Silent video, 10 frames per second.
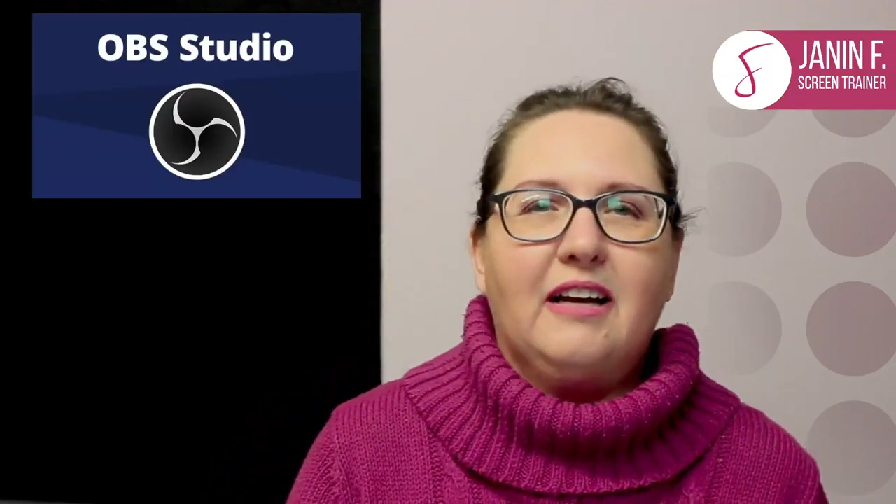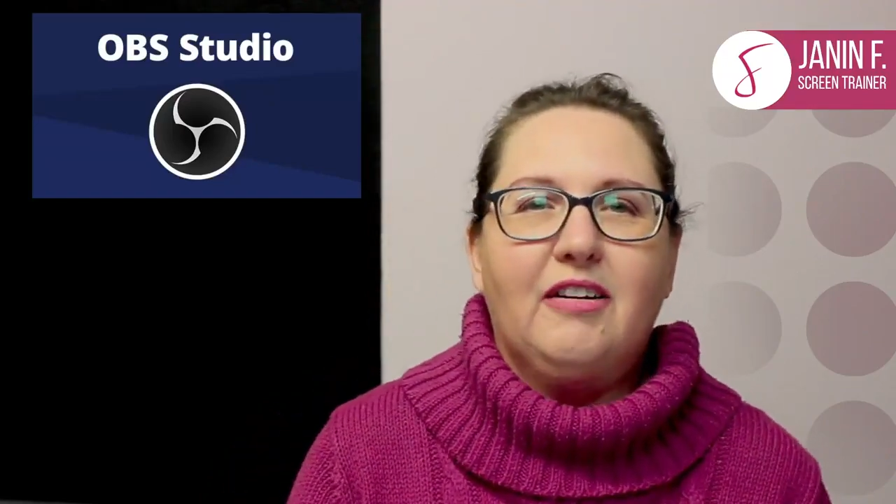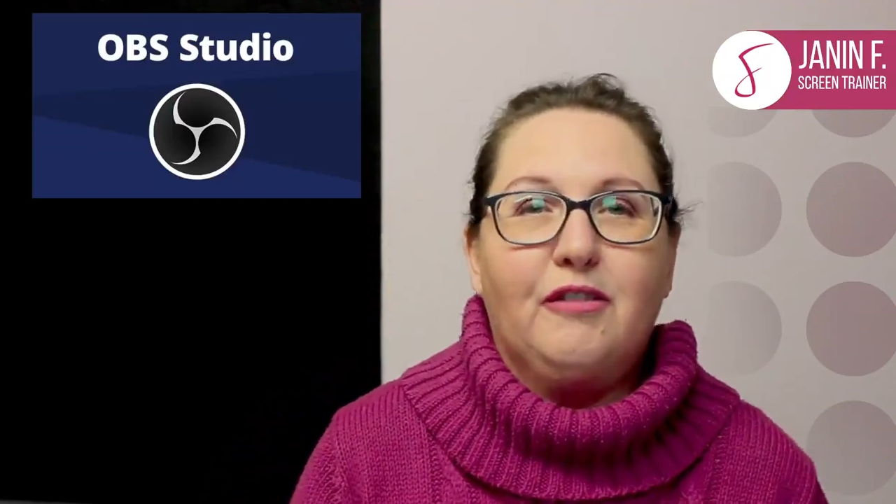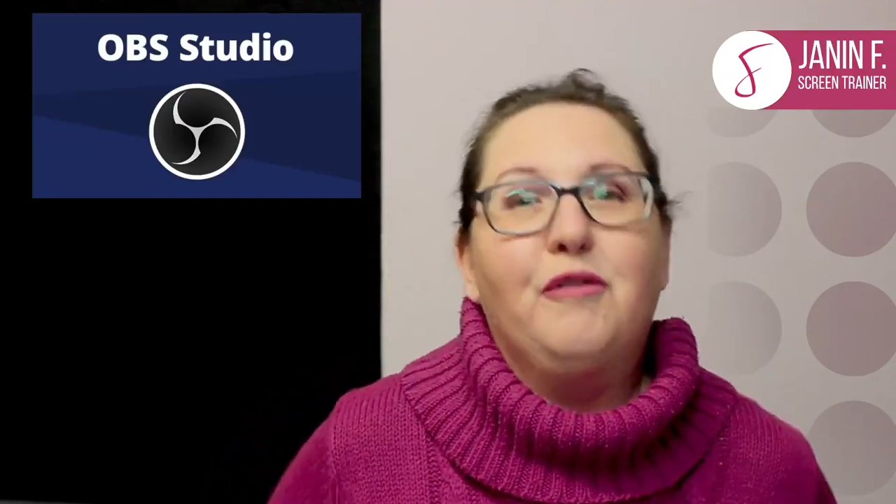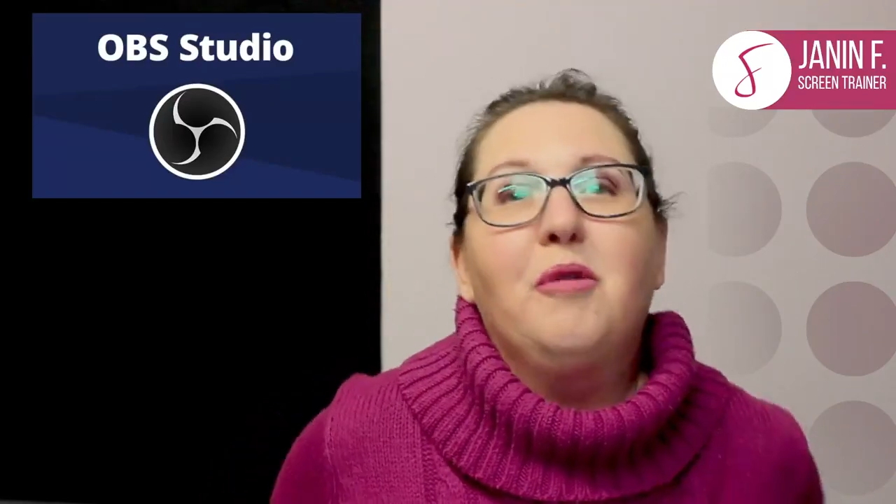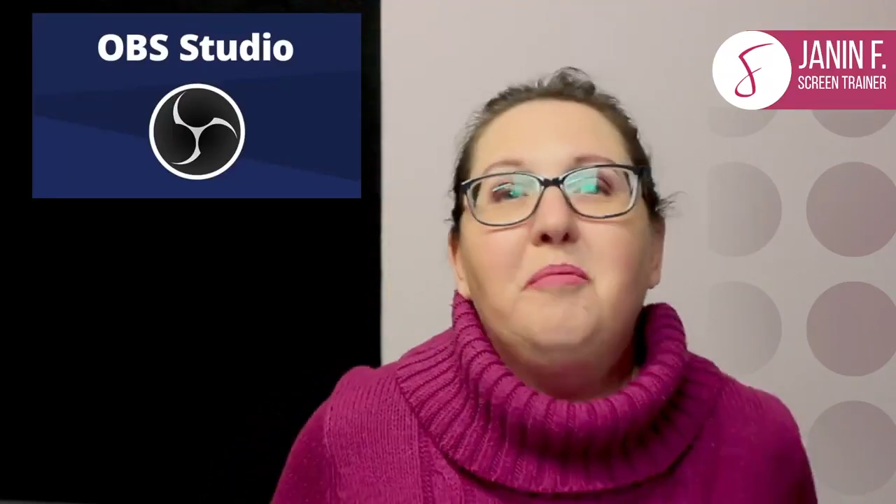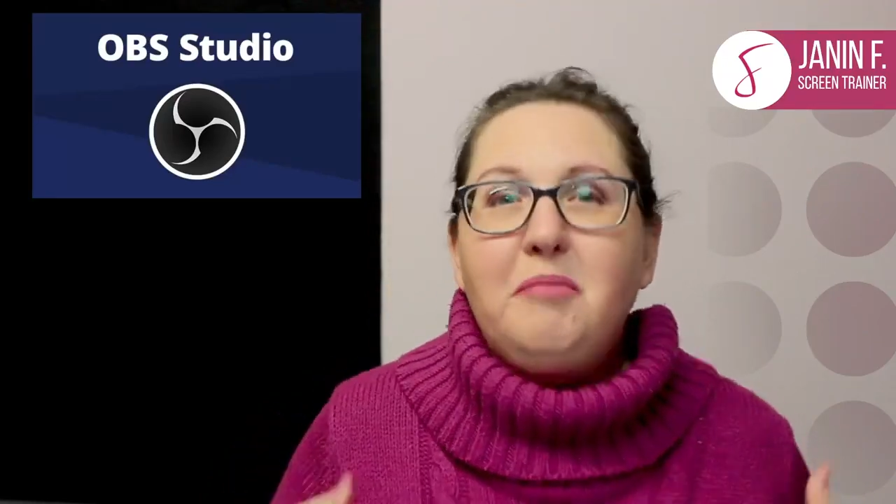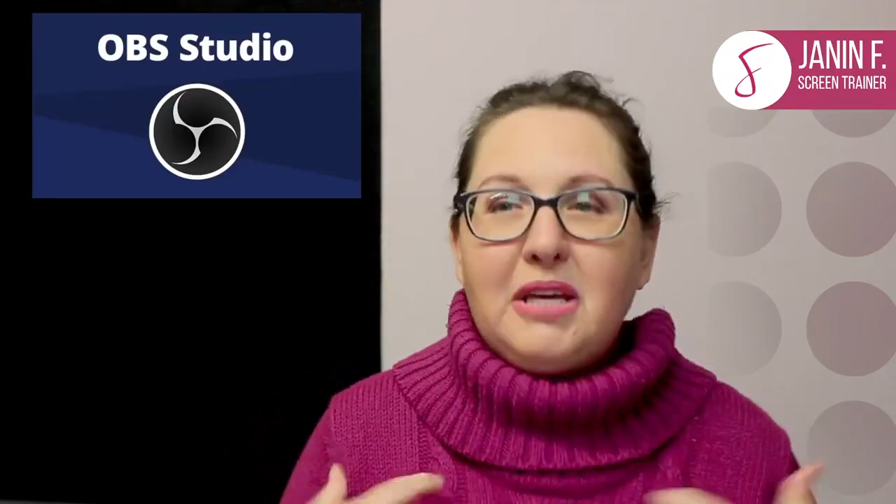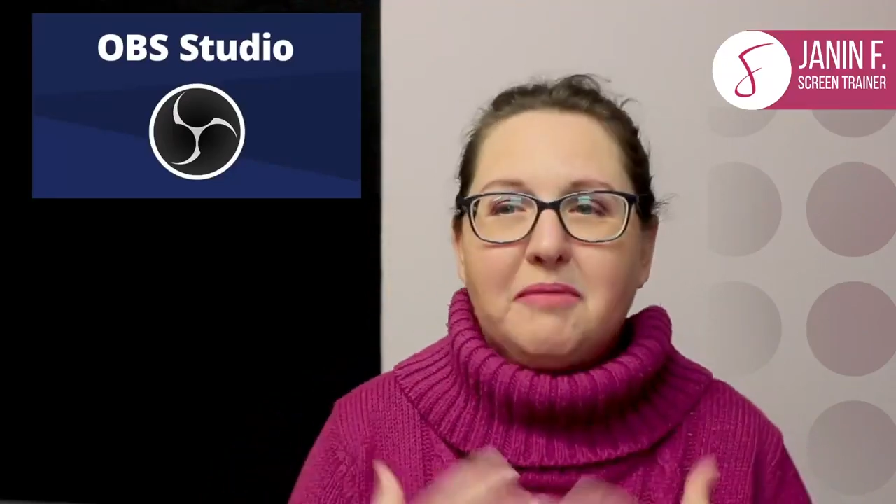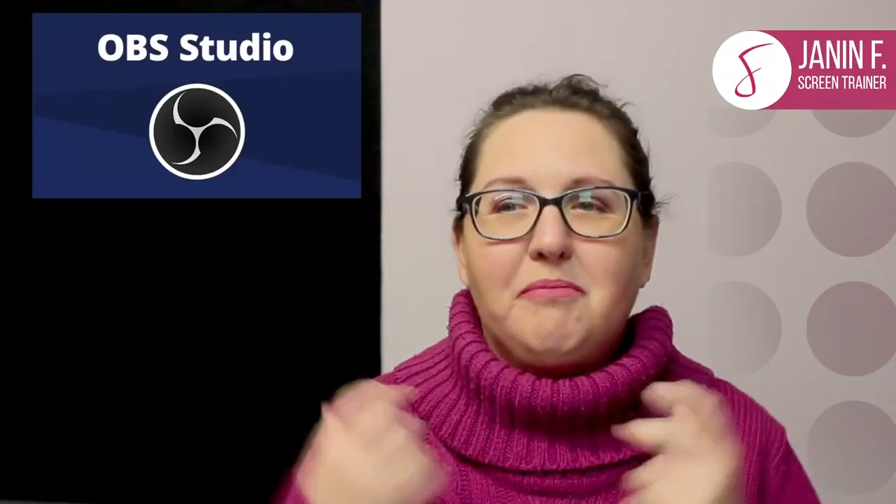for
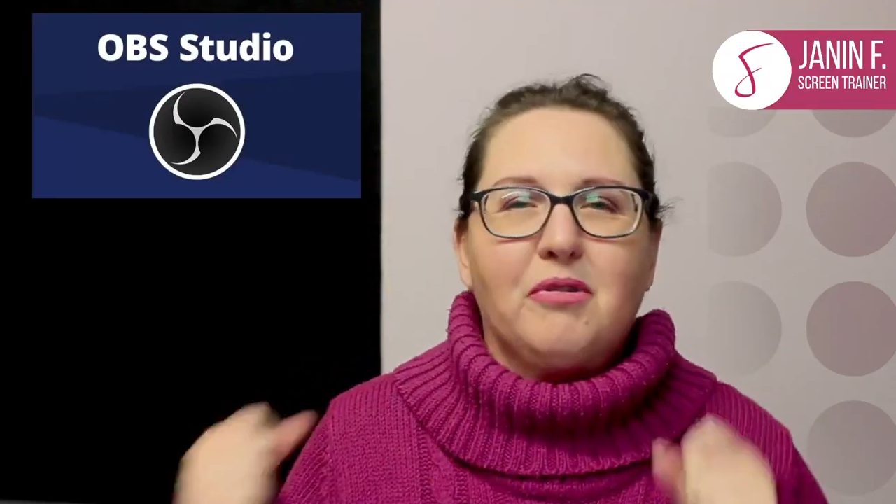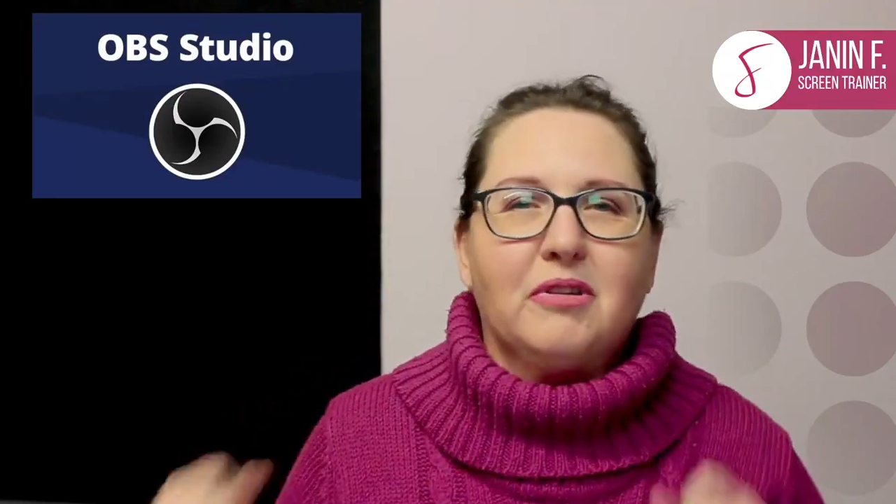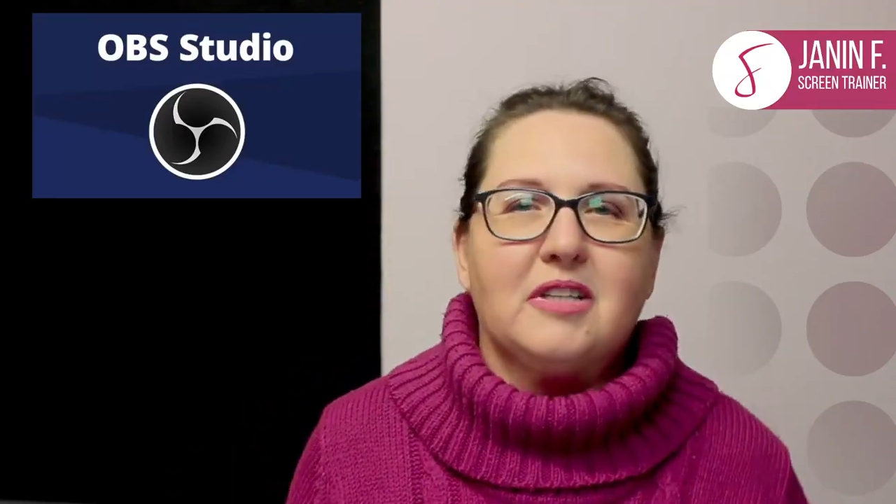me, important